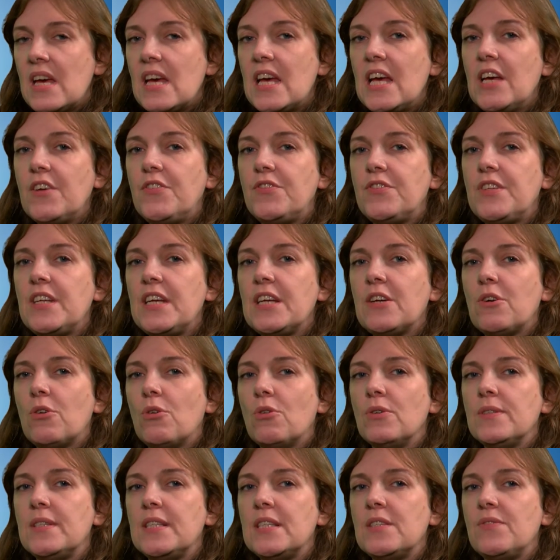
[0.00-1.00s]
if D
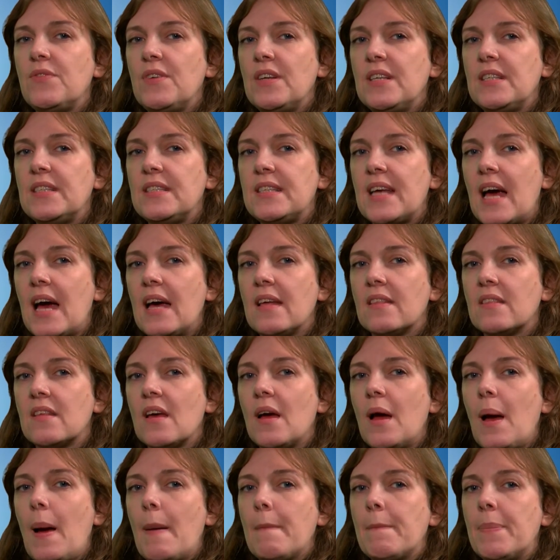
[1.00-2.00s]
causes V's death,
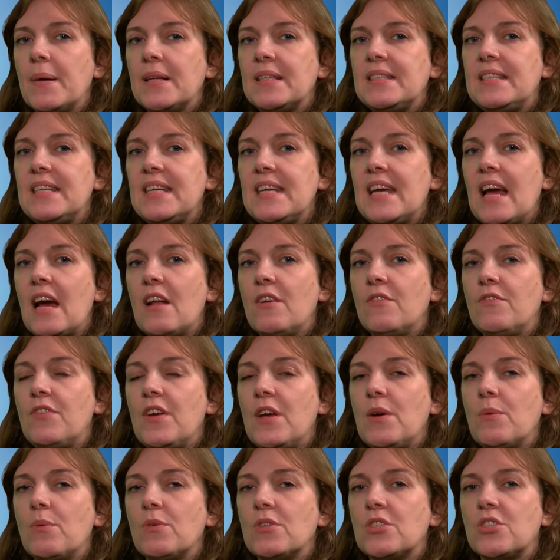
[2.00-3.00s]
but D and
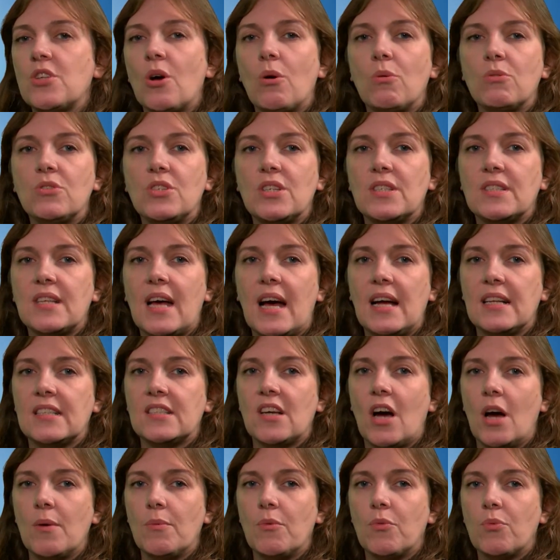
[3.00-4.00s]
V were soldiers at
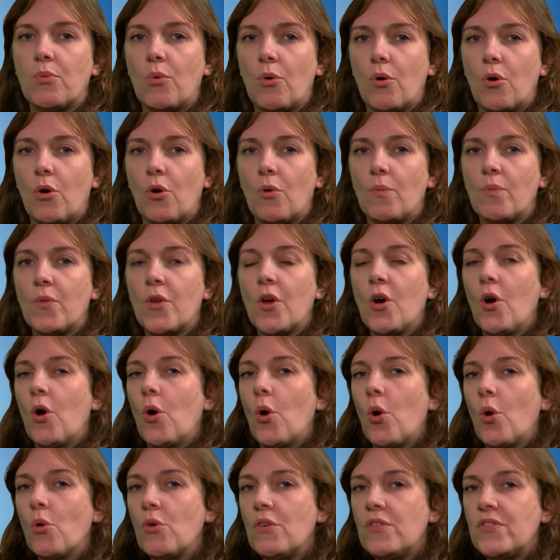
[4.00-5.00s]
time of war,
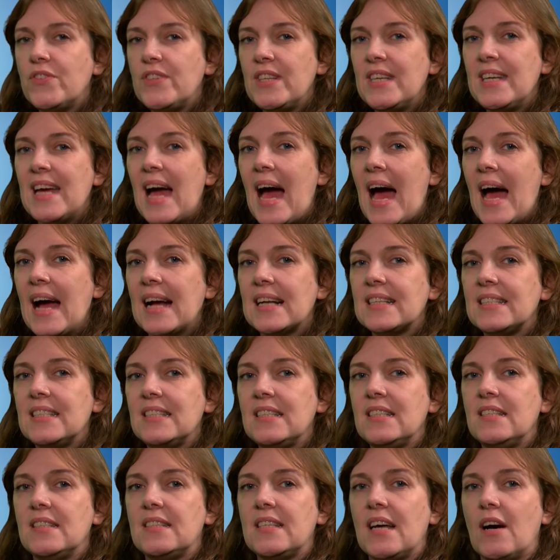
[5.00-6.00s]
or if D
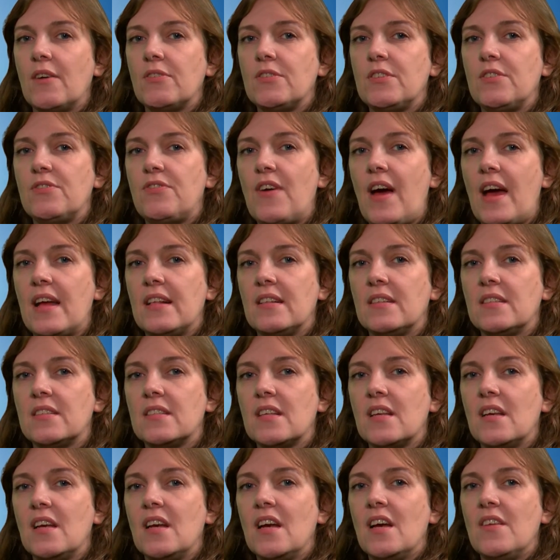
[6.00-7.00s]
acted in
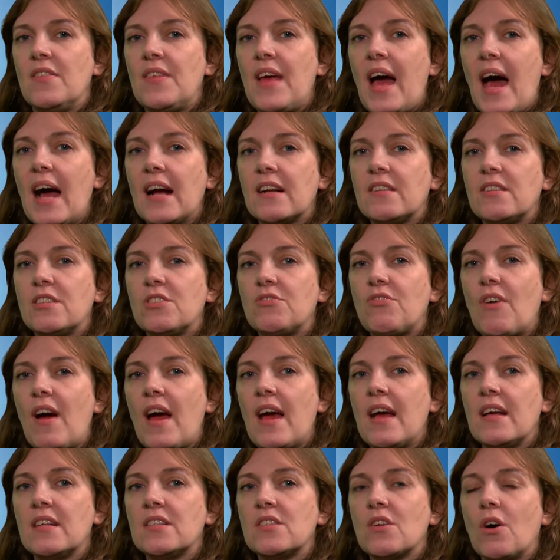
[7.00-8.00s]
self-defence, the actus
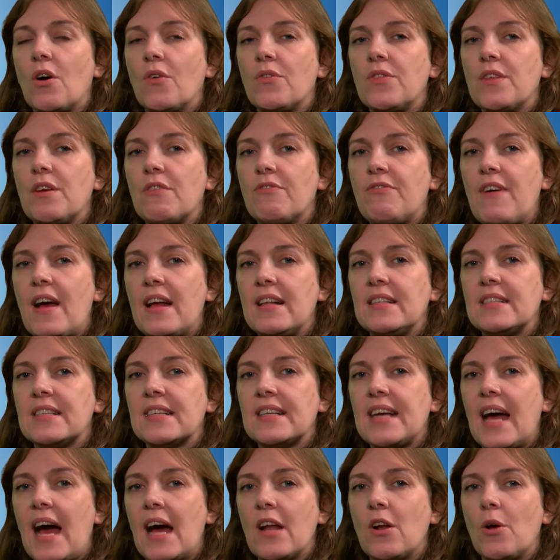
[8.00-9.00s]
reus of the offence
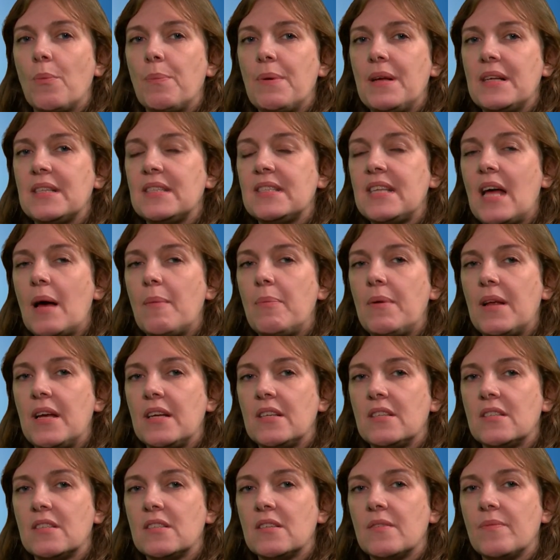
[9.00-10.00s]
cannot be
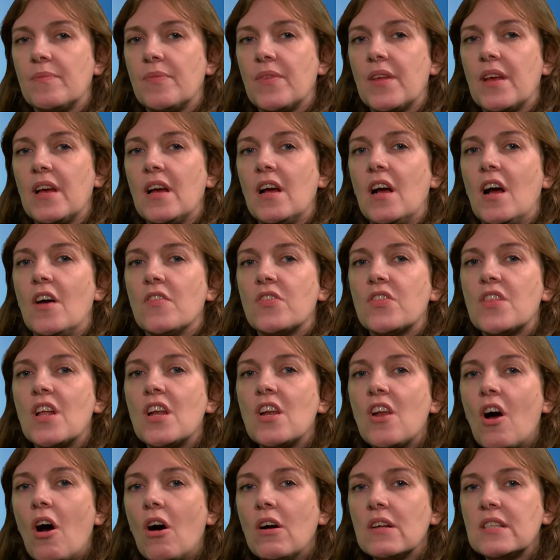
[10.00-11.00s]
established. The
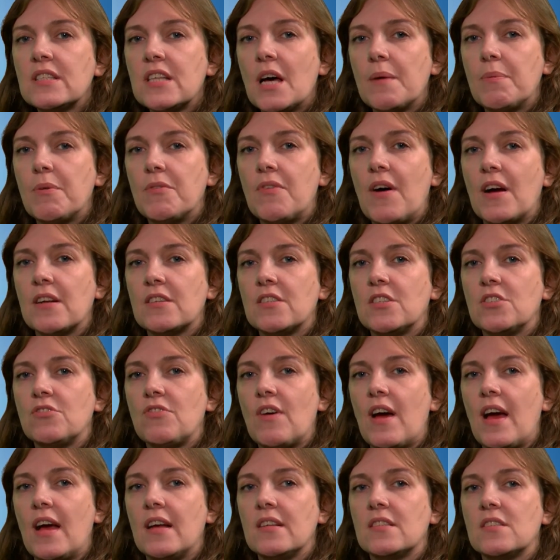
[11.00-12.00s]
last type of actus
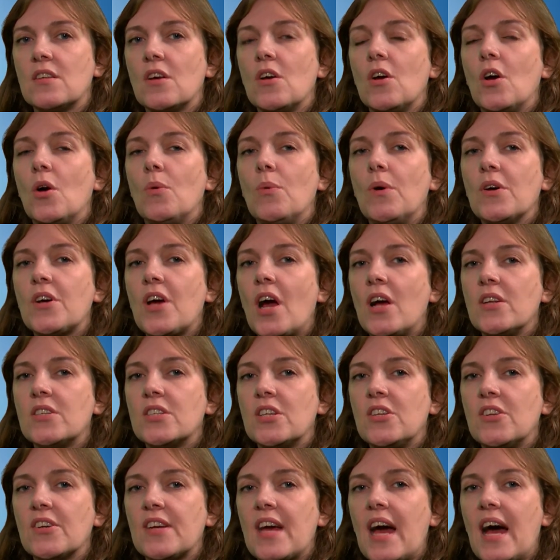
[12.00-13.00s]
reus we're going
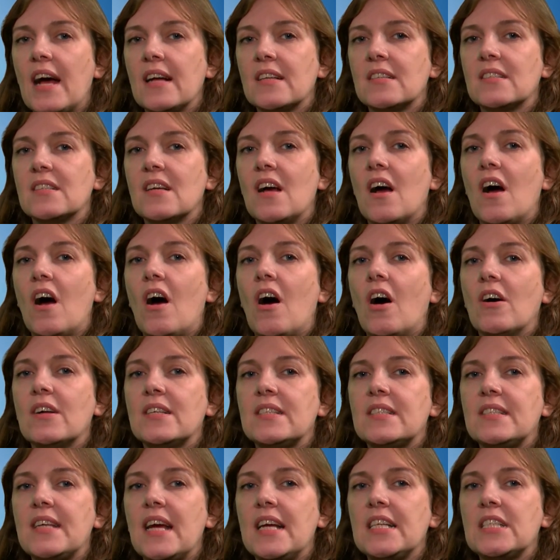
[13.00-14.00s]
to look at are
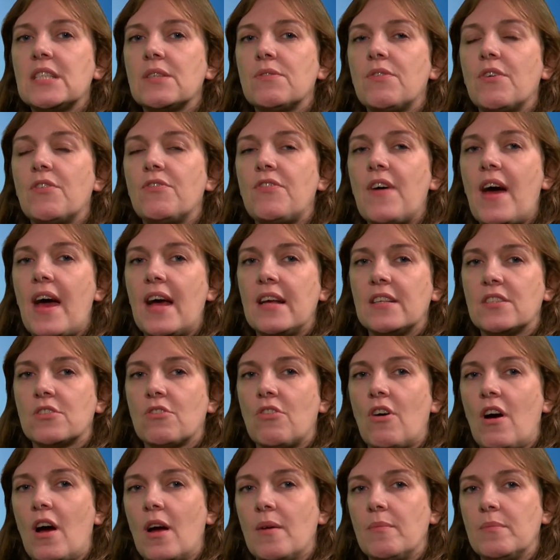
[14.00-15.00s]
state of affairs
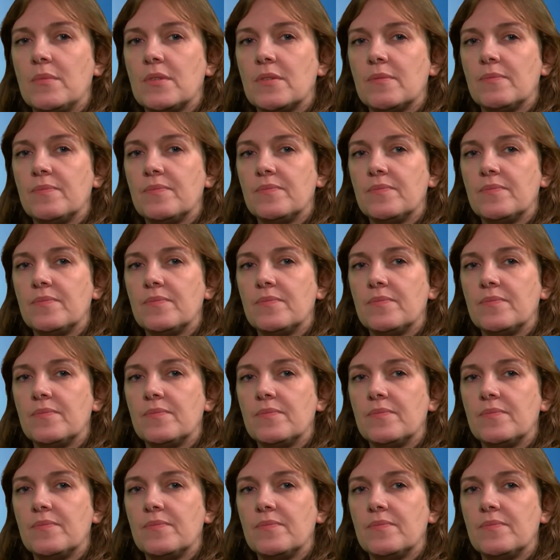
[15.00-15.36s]
crimes.